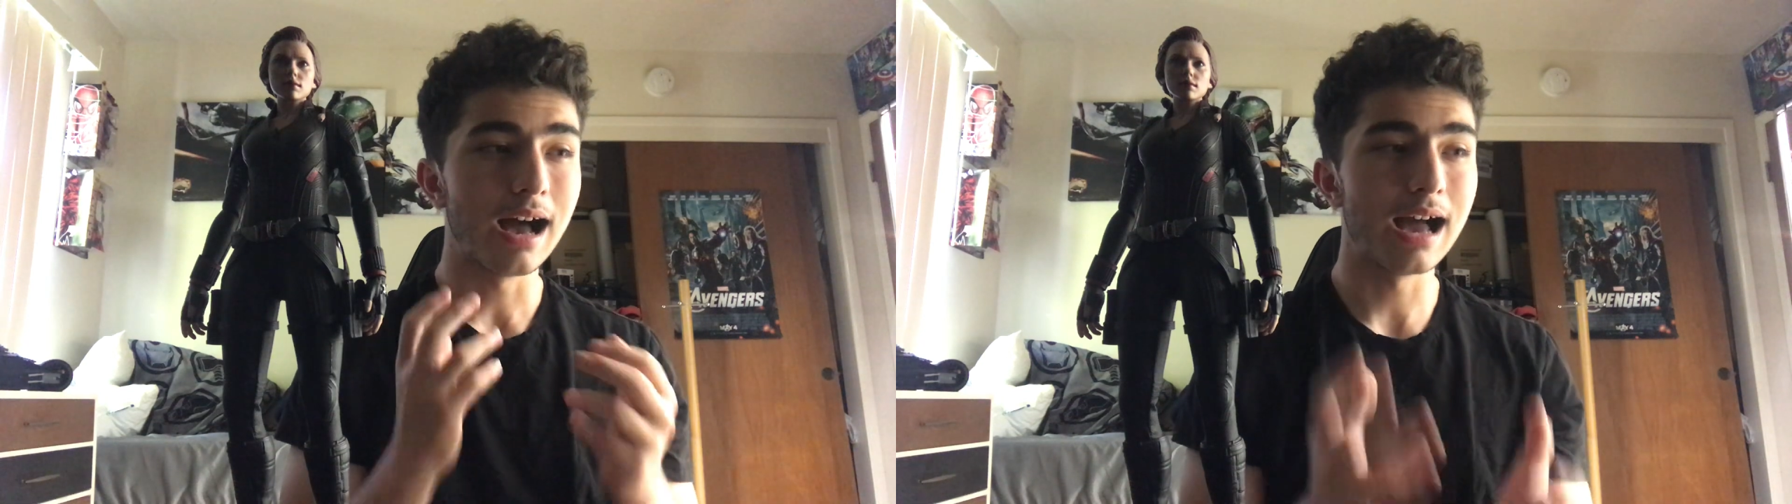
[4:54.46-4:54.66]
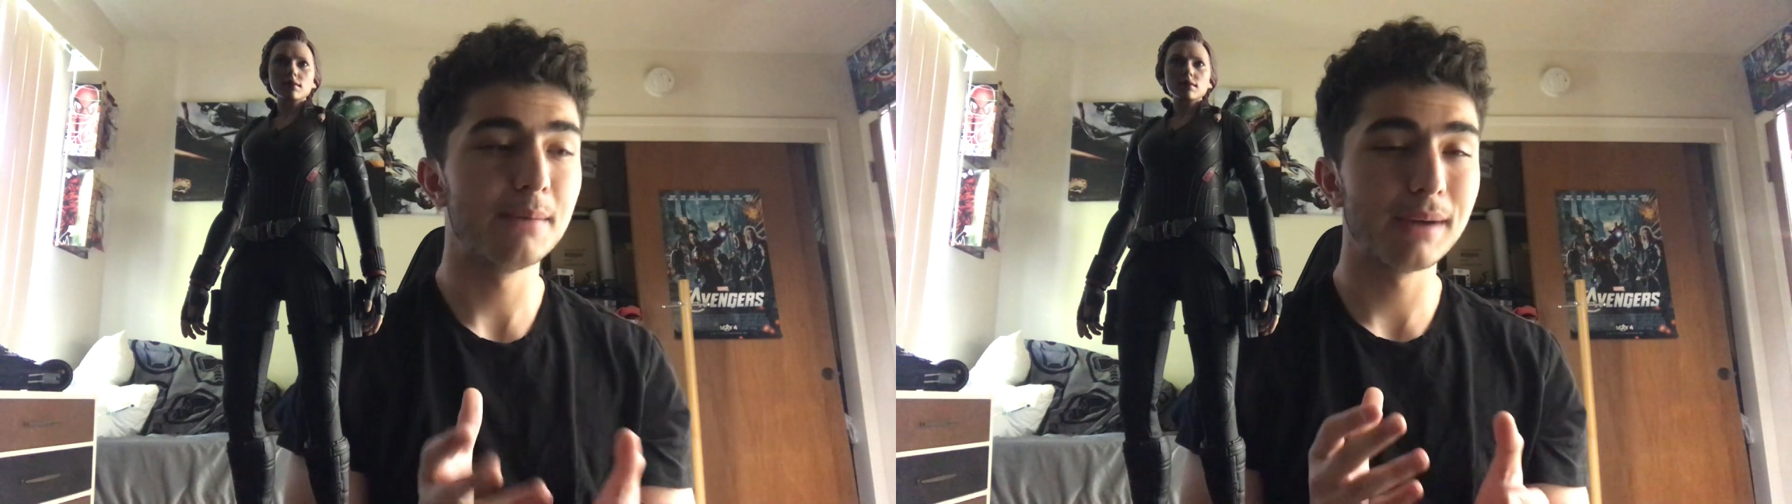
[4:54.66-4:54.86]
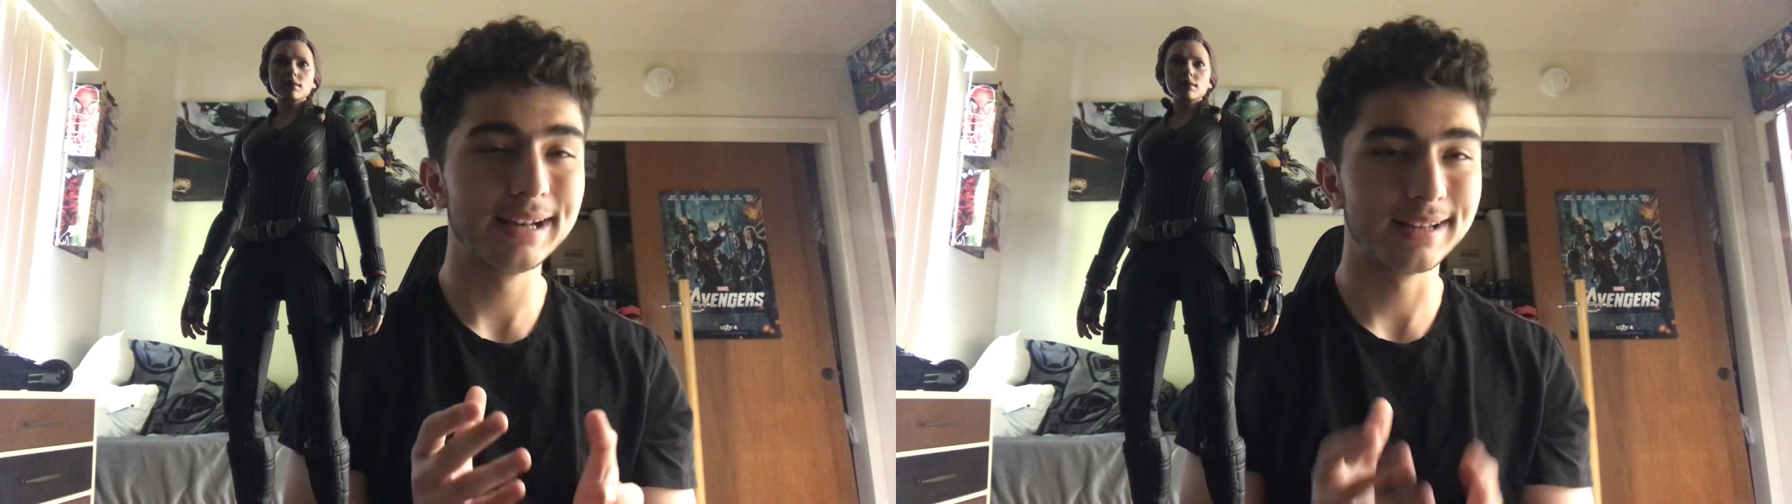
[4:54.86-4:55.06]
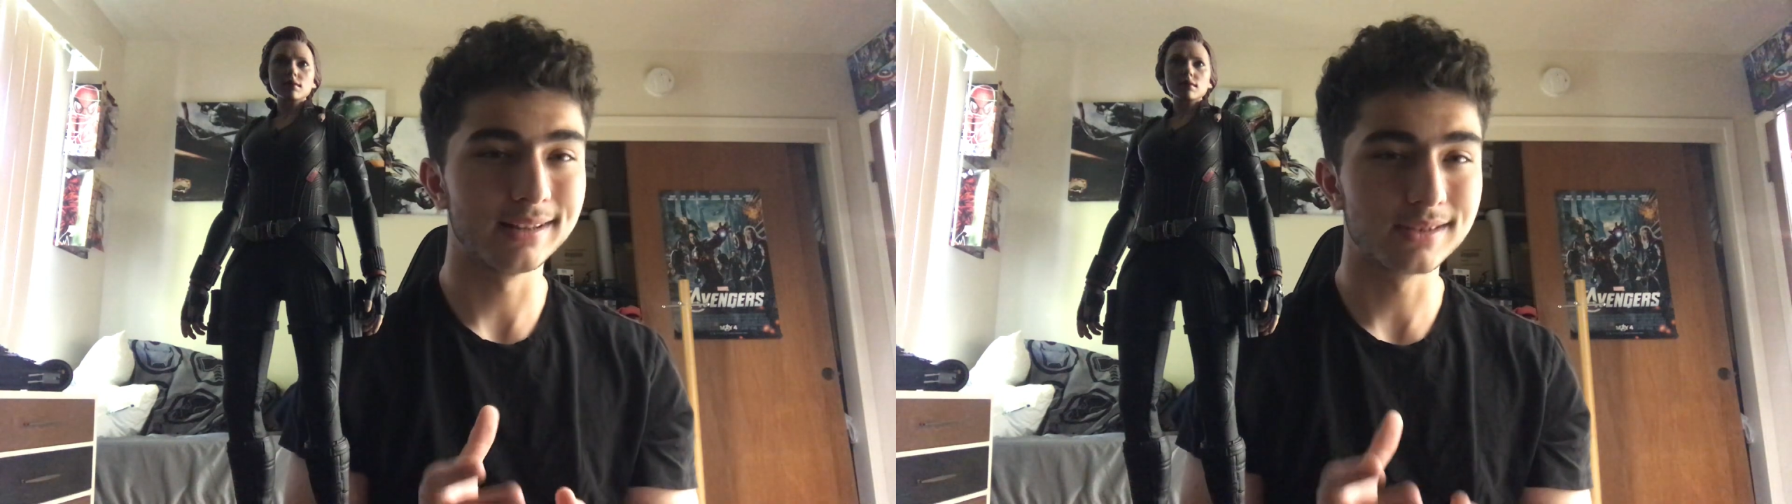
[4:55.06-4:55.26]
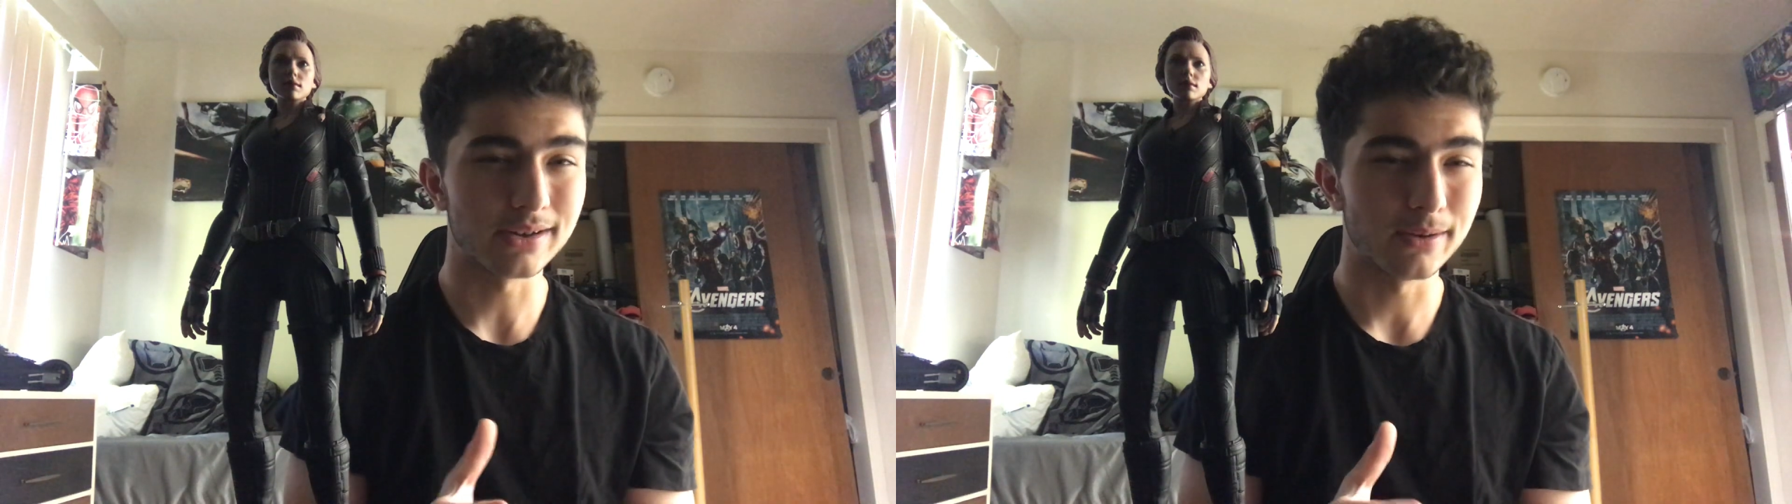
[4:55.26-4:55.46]
I might
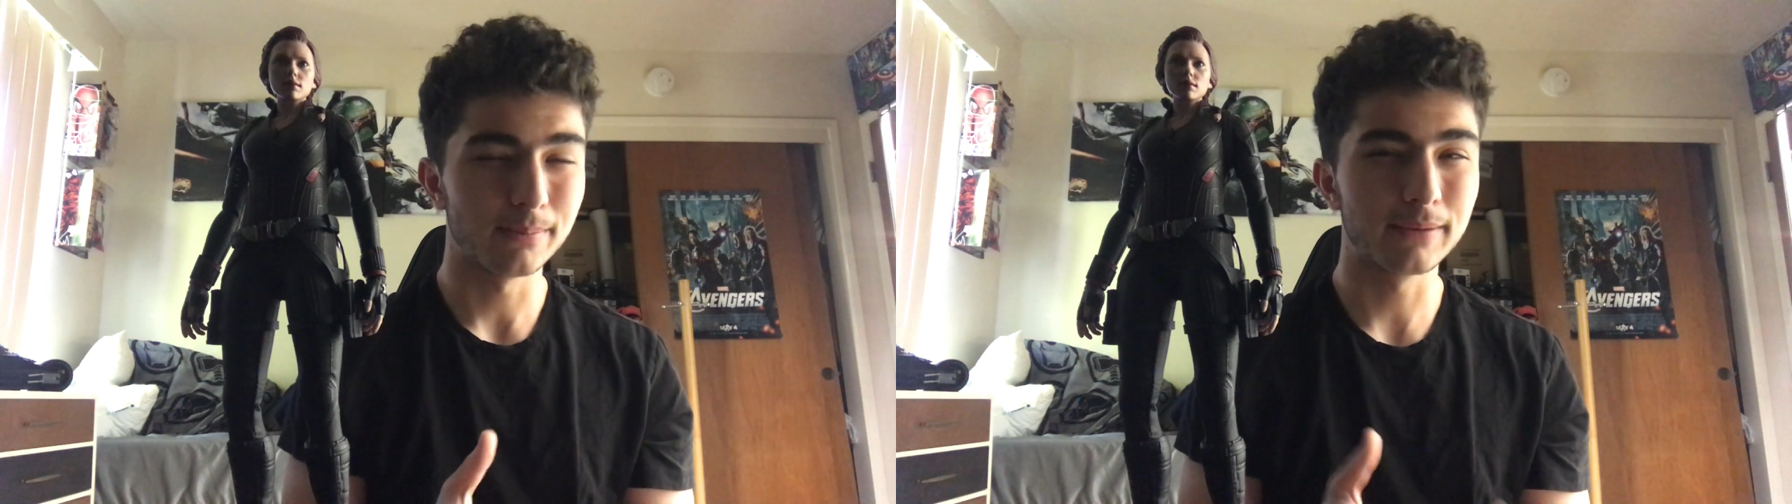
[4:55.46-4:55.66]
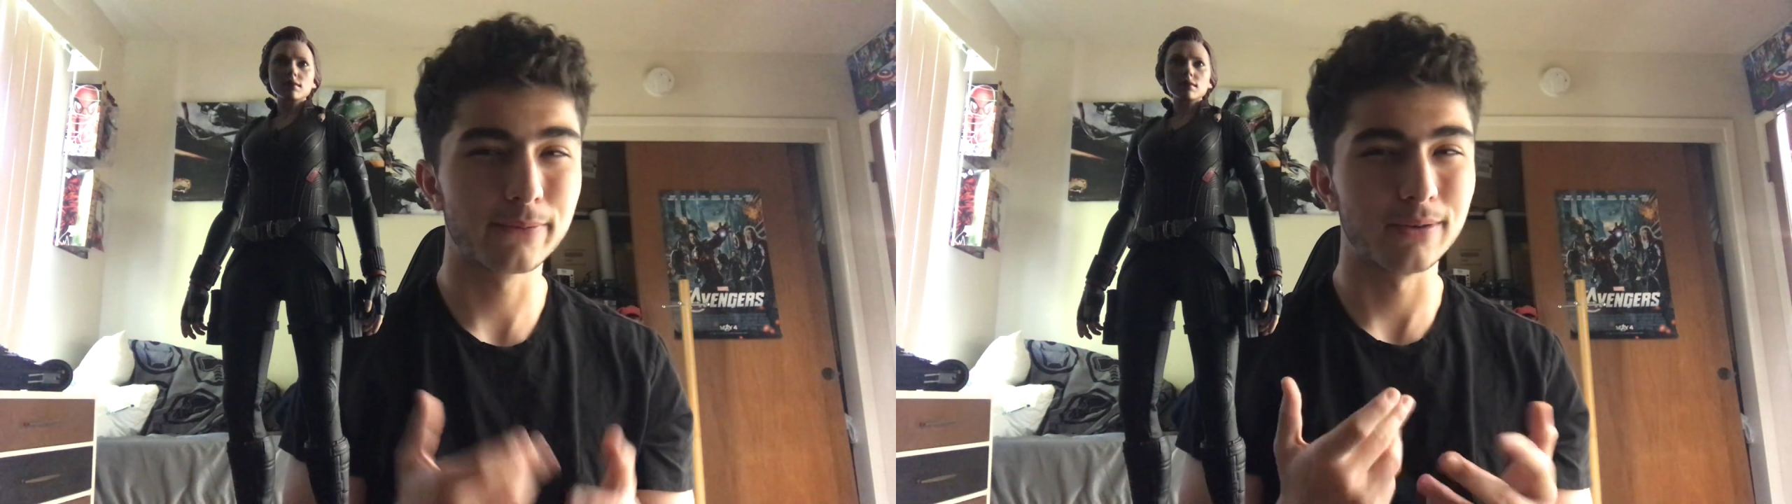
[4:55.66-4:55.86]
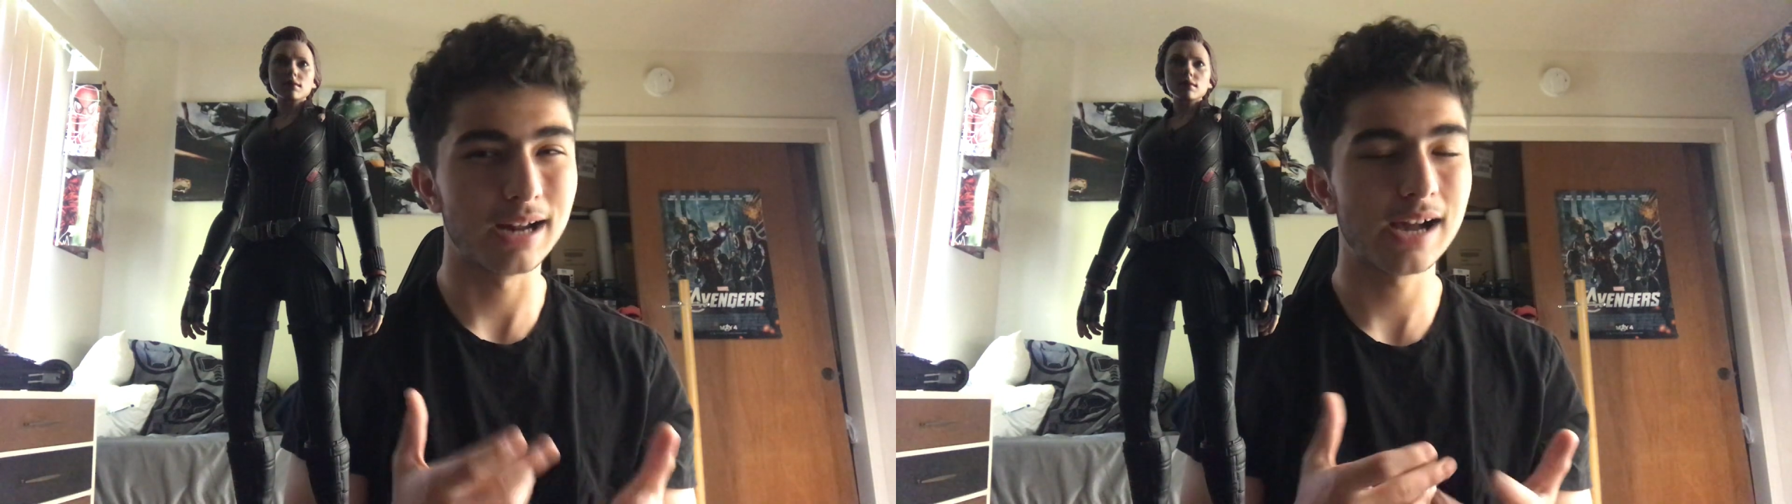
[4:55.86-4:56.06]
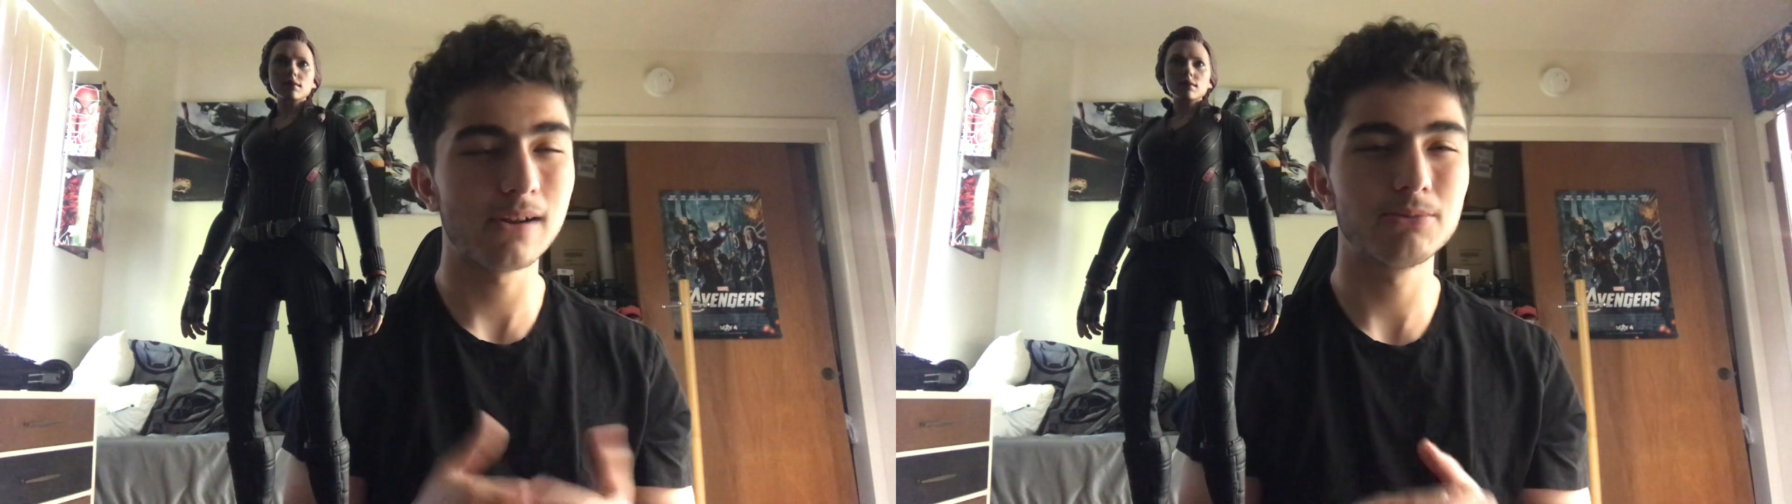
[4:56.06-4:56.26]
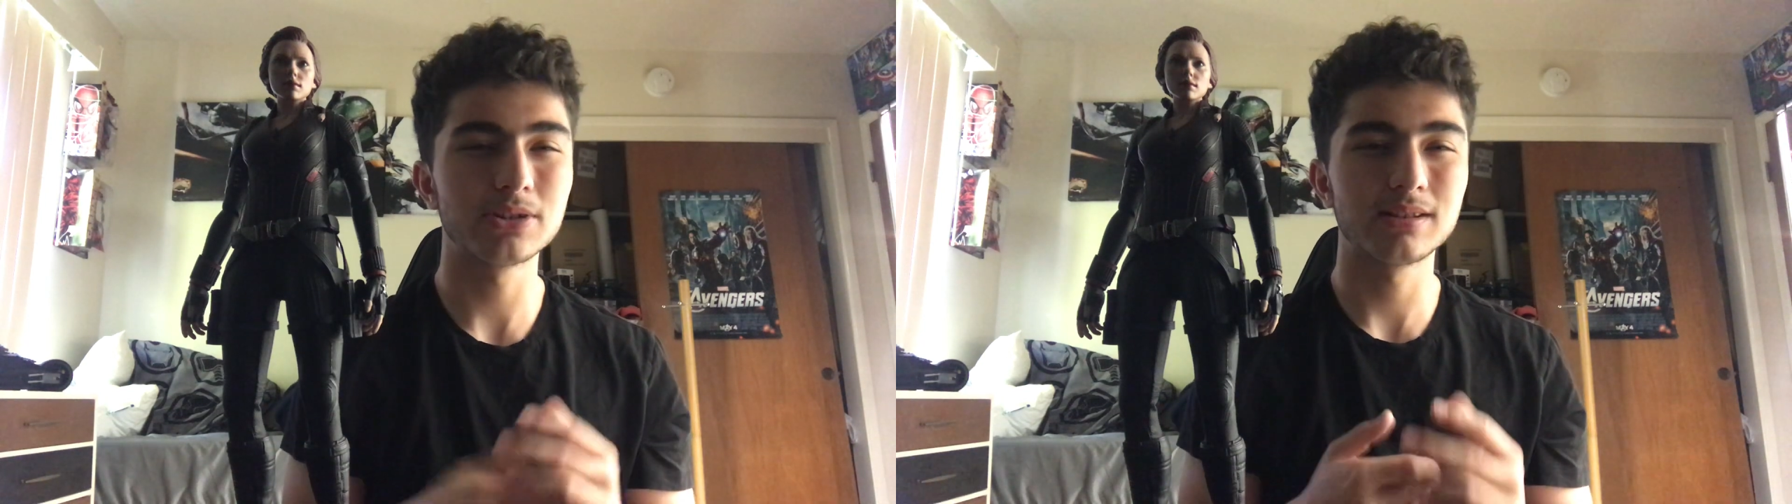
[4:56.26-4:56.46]
consider. But for
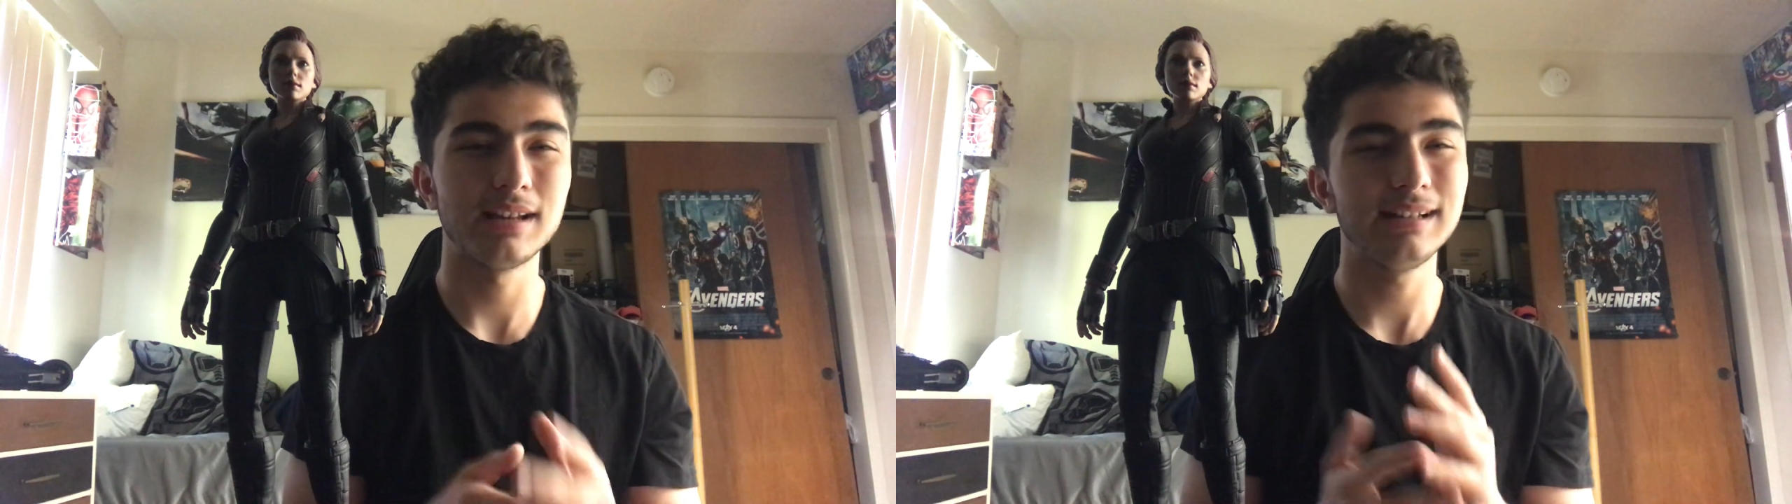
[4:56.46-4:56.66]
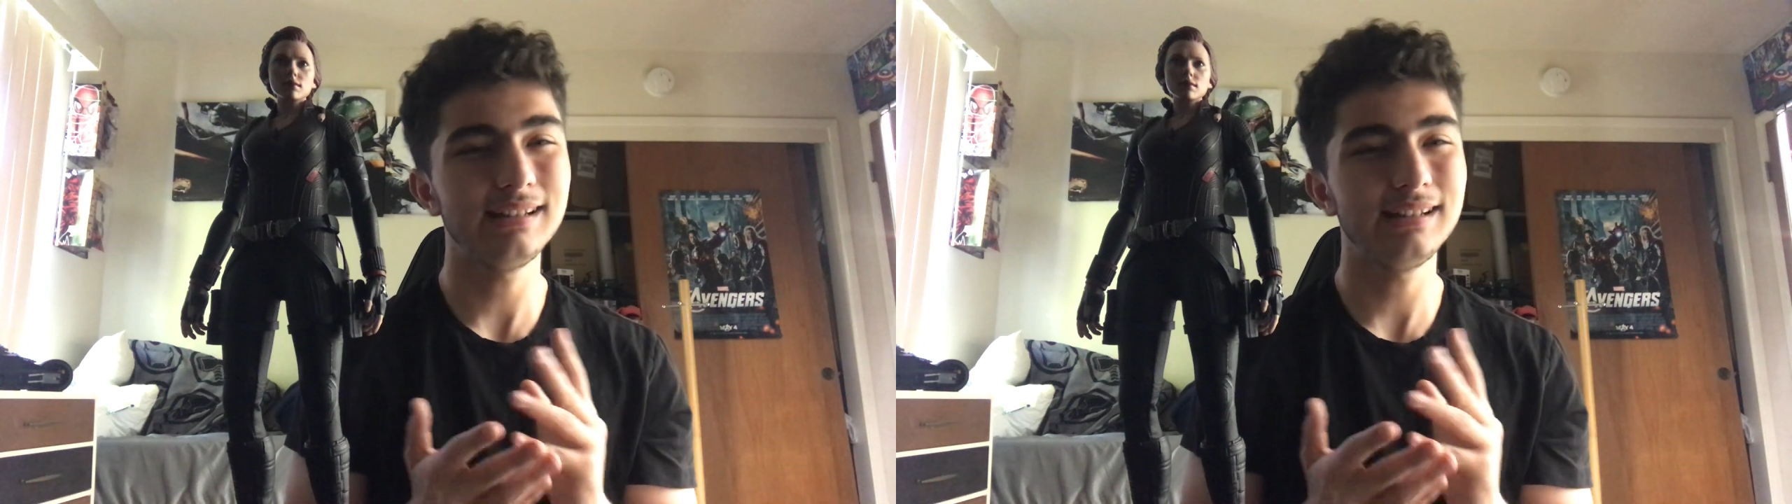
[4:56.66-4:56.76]
now, I'm just like,